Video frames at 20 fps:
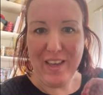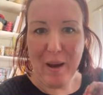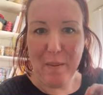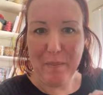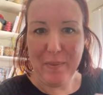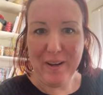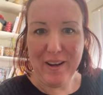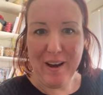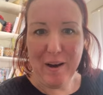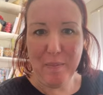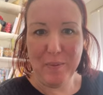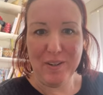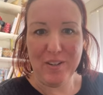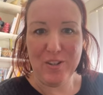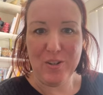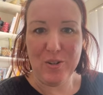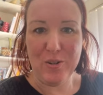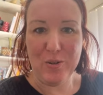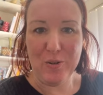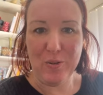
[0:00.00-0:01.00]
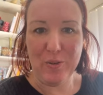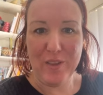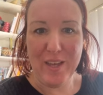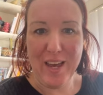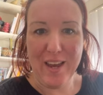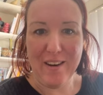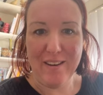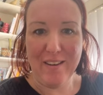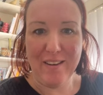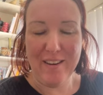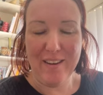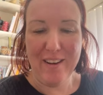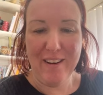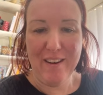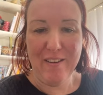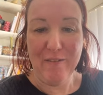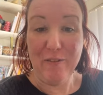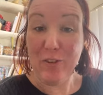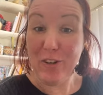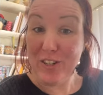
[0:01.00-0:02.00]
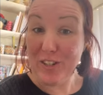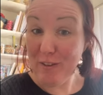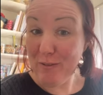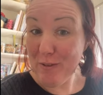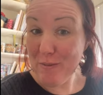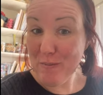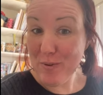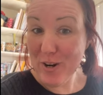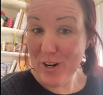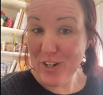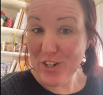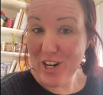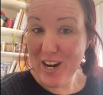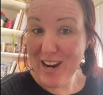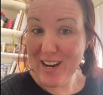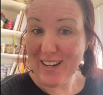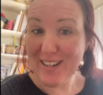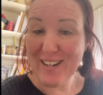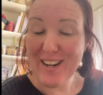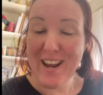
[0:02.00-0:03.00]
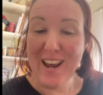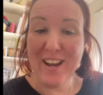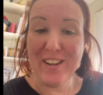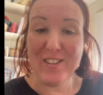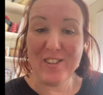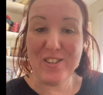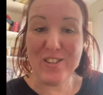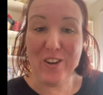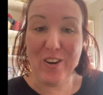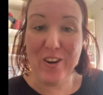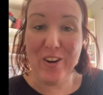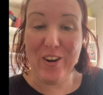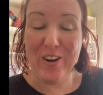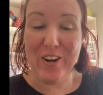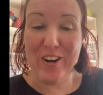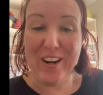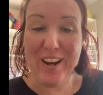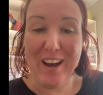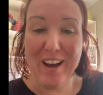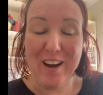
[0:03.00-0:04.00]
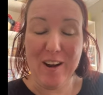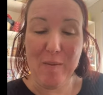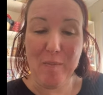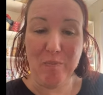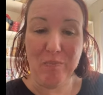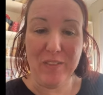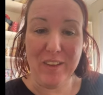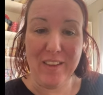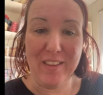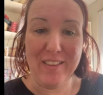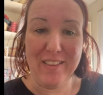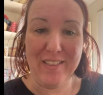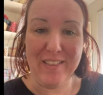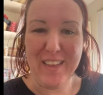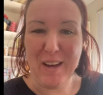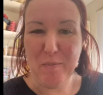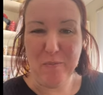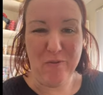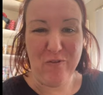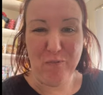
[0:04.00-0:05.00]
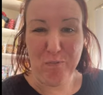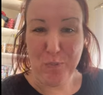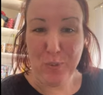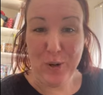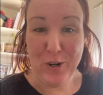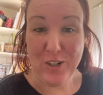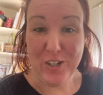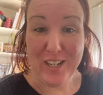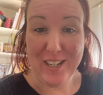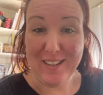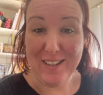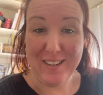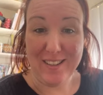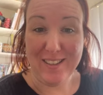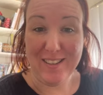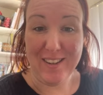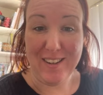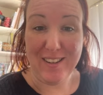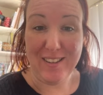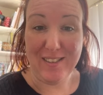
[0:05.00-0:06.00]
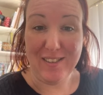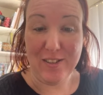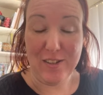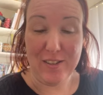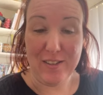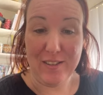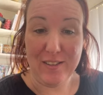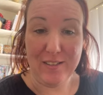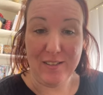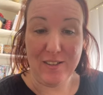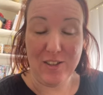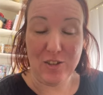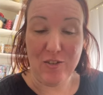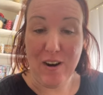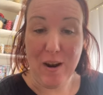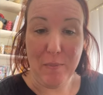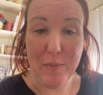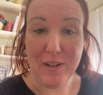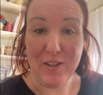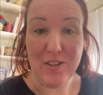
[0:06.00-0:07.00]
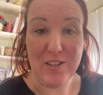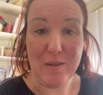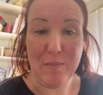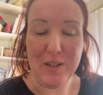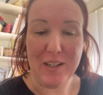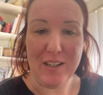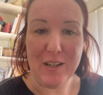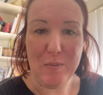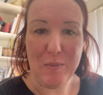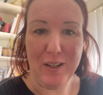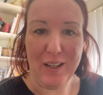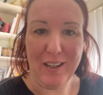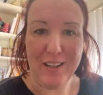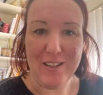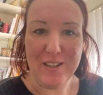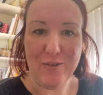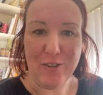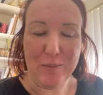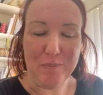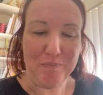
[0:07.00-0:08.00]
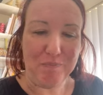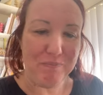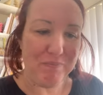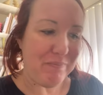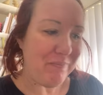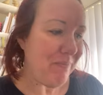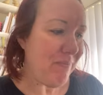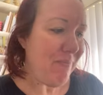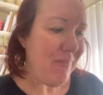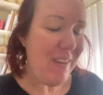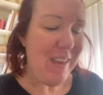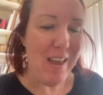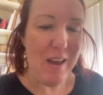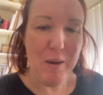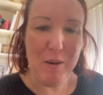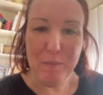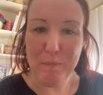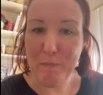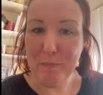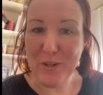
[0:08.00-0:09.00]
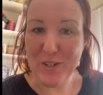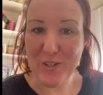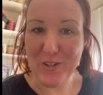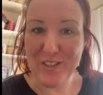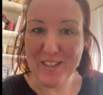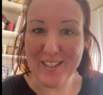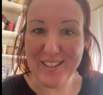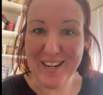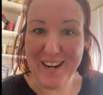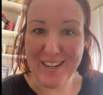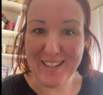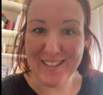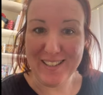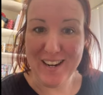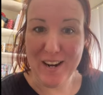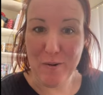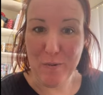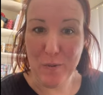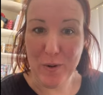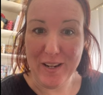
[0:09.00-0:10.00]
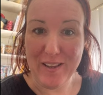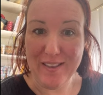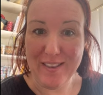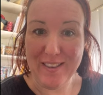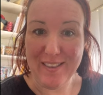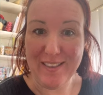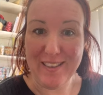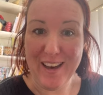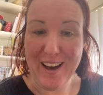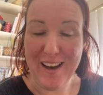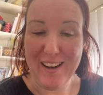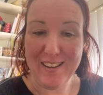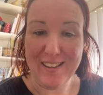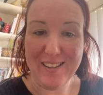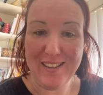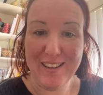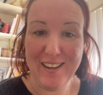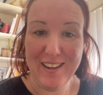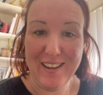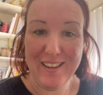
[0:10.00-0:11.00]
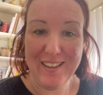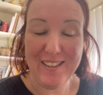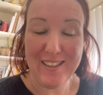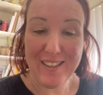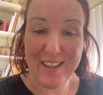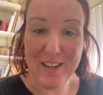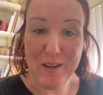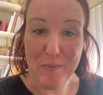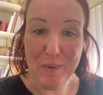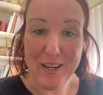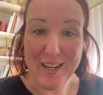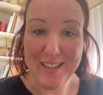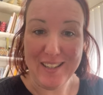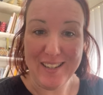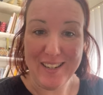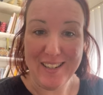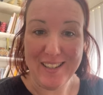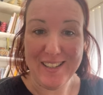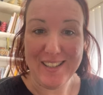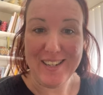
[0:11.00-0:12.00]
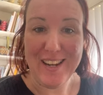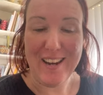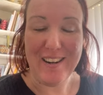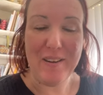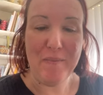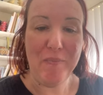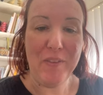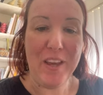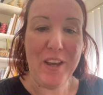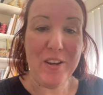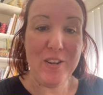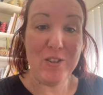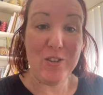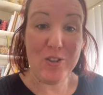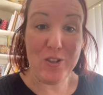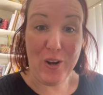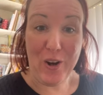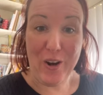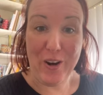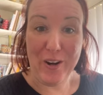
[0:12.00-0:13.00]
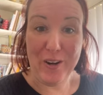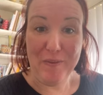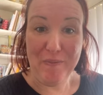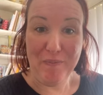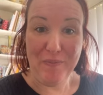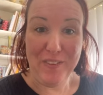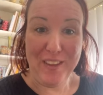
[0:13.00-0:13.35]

that bit up until then for a different project. So um, that project, I decided to scrap and do something completely different, but do the snakes now with that Skinner blend instead. So